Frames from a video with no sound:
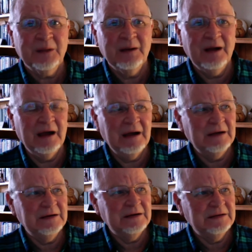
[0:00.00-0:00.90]

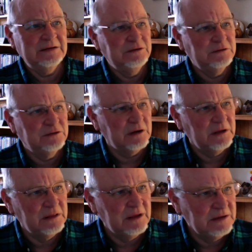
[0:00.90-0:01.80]
Uh,
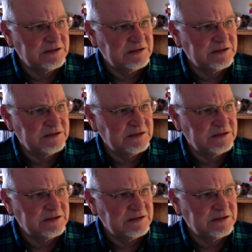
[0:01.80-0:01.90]
the